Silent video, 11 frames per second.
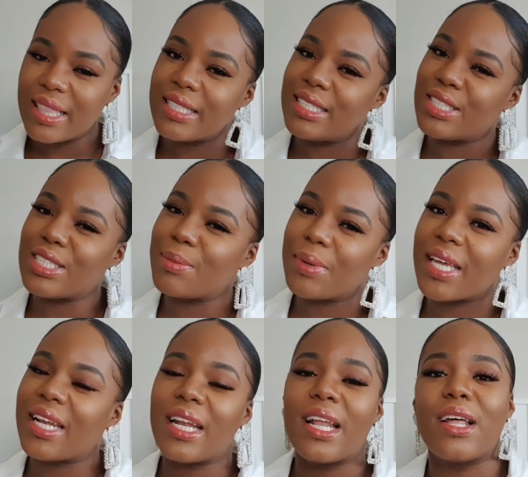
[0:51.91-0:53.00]
This is just the
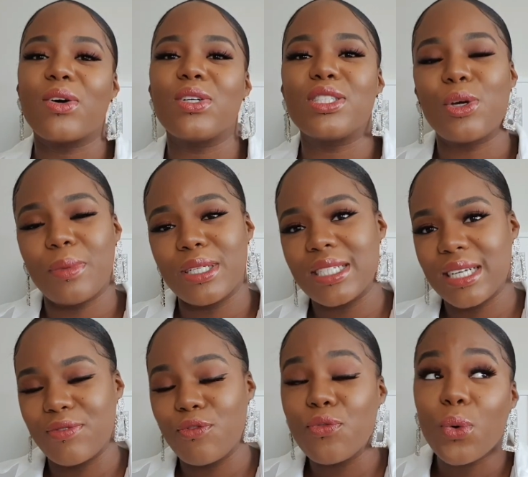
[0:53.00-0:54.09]
beginning, and I've got so much
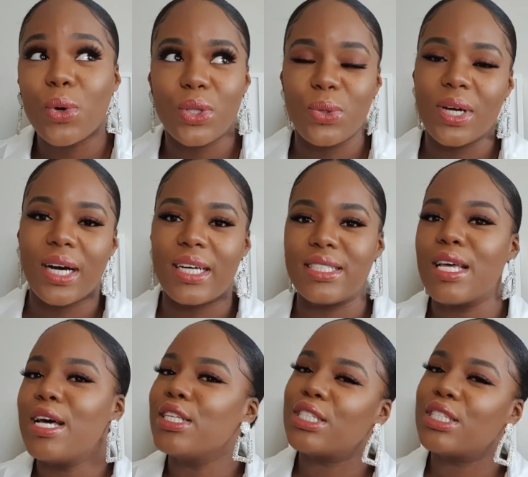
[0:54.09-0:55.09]
for you guys.